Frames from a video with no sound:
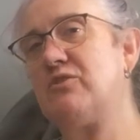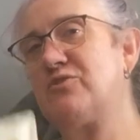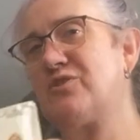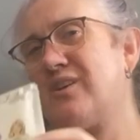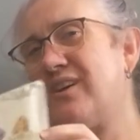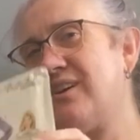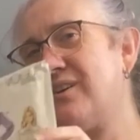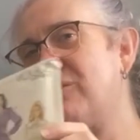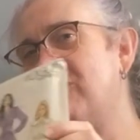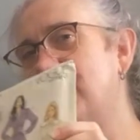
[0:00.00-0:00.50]

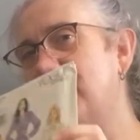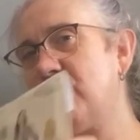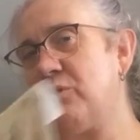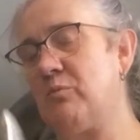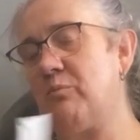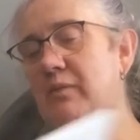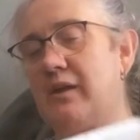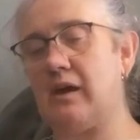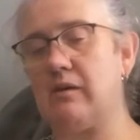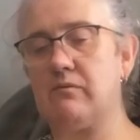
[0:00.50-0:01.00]
try and
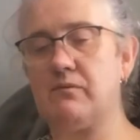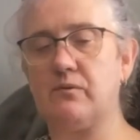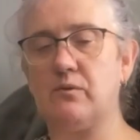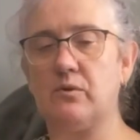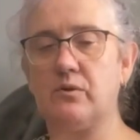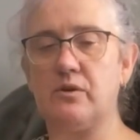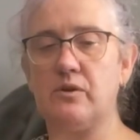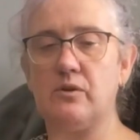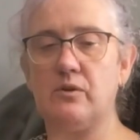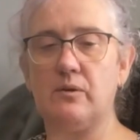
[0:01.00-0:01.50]
film that for
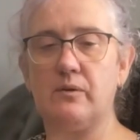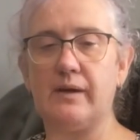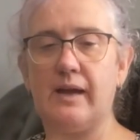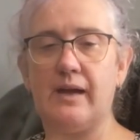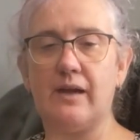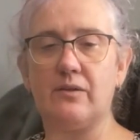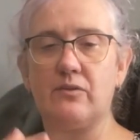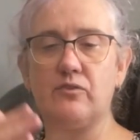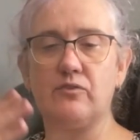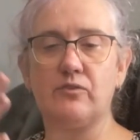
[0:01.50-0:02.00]
you
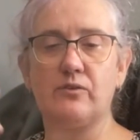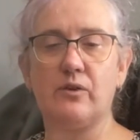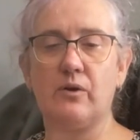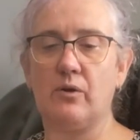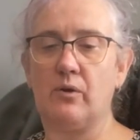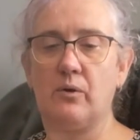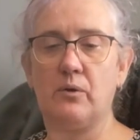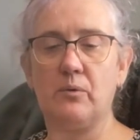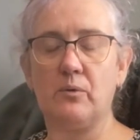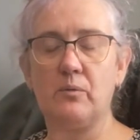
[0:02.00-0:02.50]
and
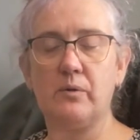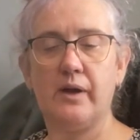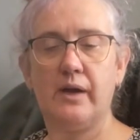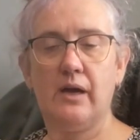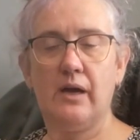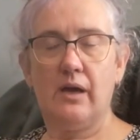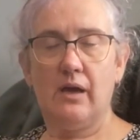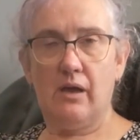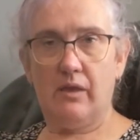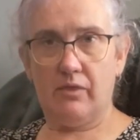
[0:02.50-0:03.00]
show
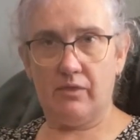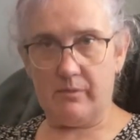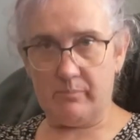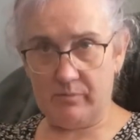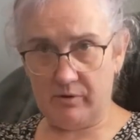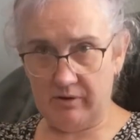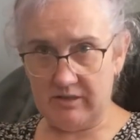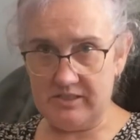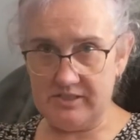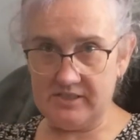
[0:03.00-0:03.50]
the
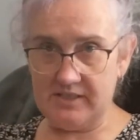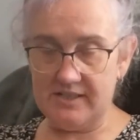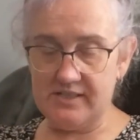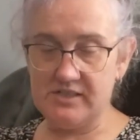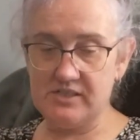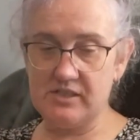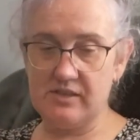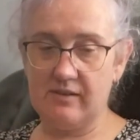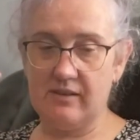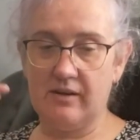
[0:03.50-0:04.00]

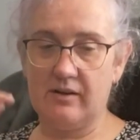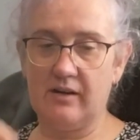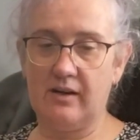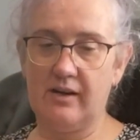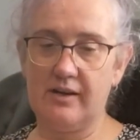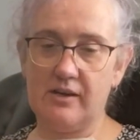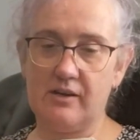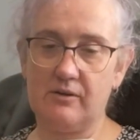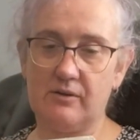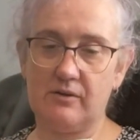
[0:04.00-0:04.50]
process that I
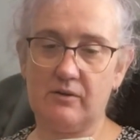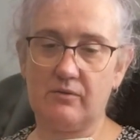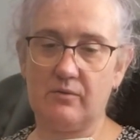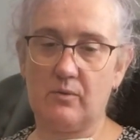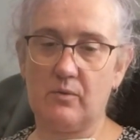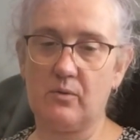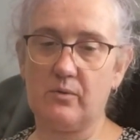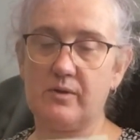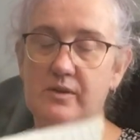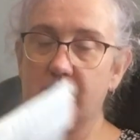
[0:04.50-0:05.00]
use
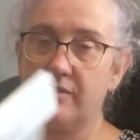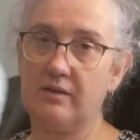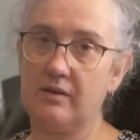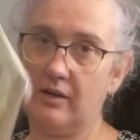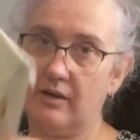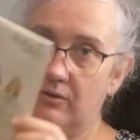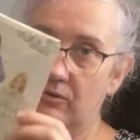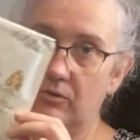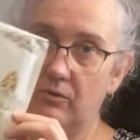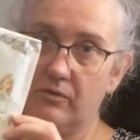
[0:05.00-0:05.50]
for it,
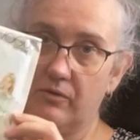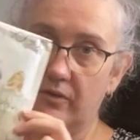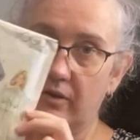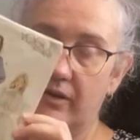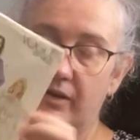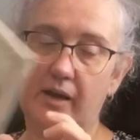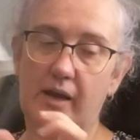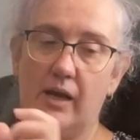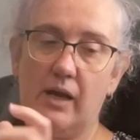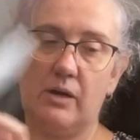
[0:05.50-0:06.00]
and
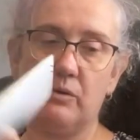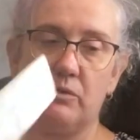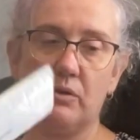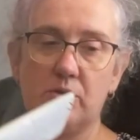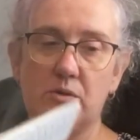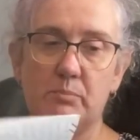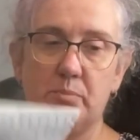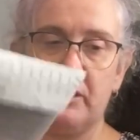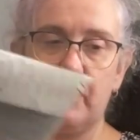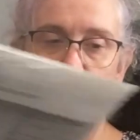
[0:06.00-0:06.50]
also how
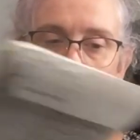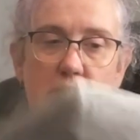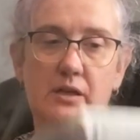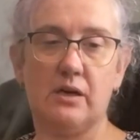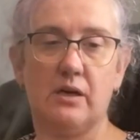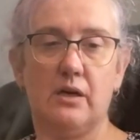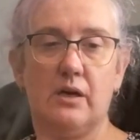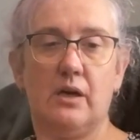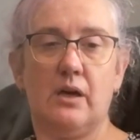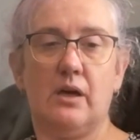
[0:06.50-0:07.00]
I'll be
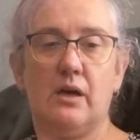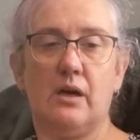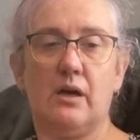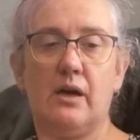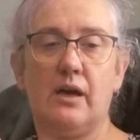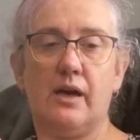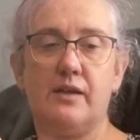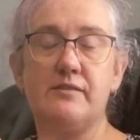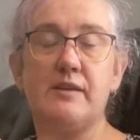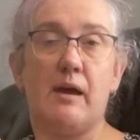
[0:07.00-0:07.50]

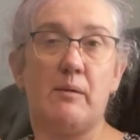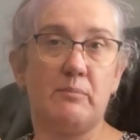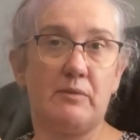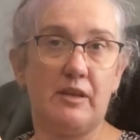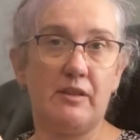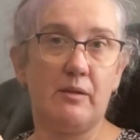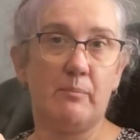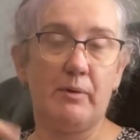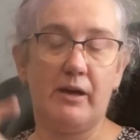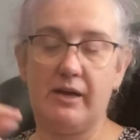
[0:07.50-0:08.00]

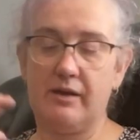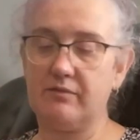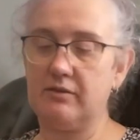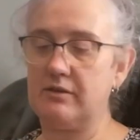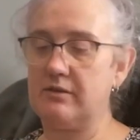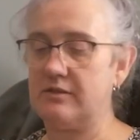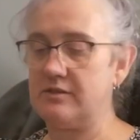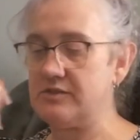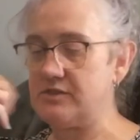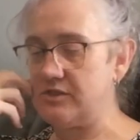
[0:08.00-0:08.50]
adapting the
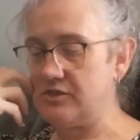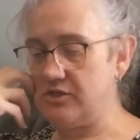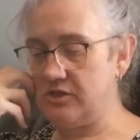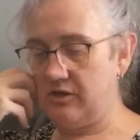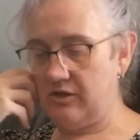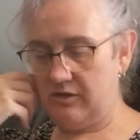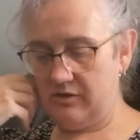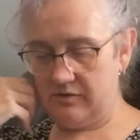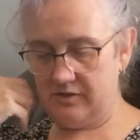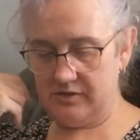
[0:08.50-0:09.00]
pattern as a
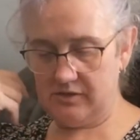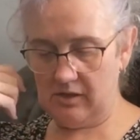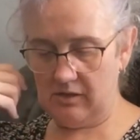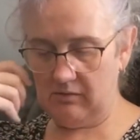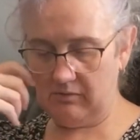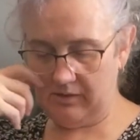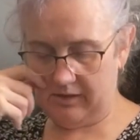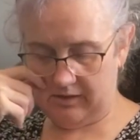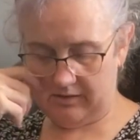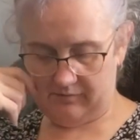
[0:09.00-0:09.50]
shirt. So
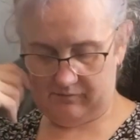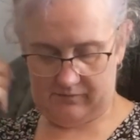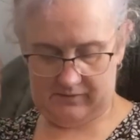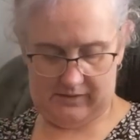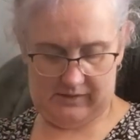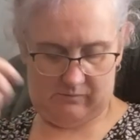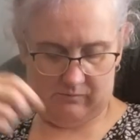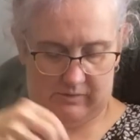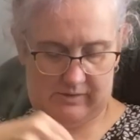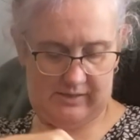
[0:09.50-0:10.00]
look out for
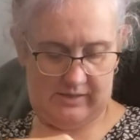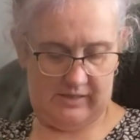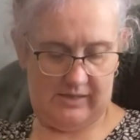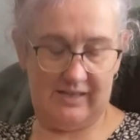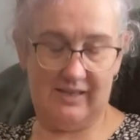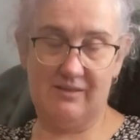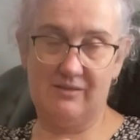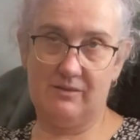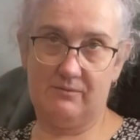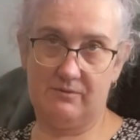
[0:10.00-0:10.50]
that one
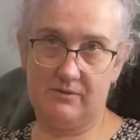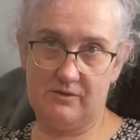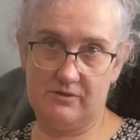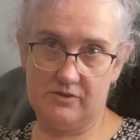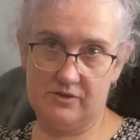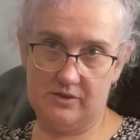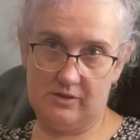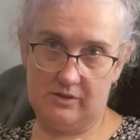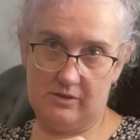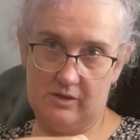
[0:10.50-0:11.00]
in the
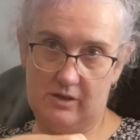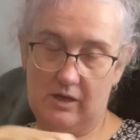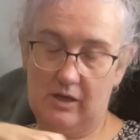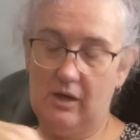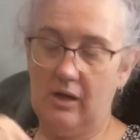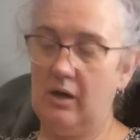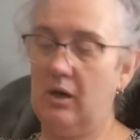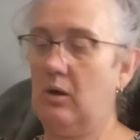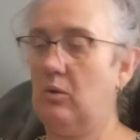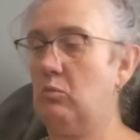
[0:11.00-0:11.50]
future
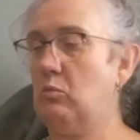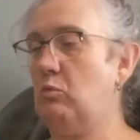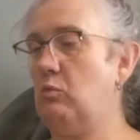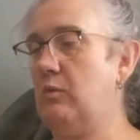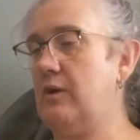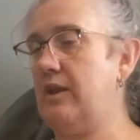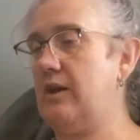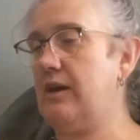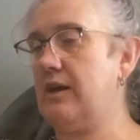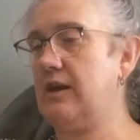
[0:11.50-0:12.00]

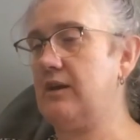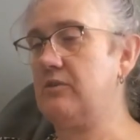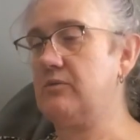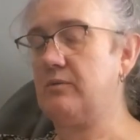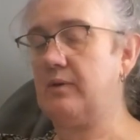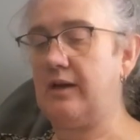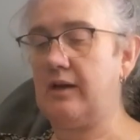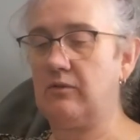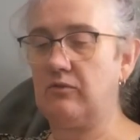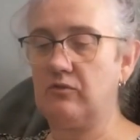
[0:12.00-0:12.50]
when I get
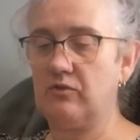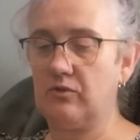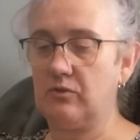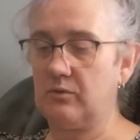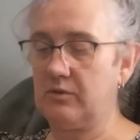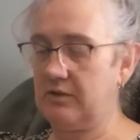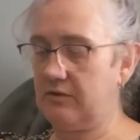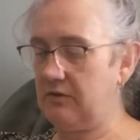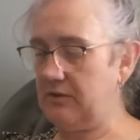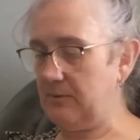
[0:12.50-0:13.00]
around to
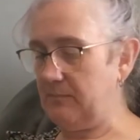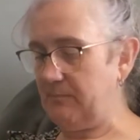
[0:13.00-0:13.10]
it.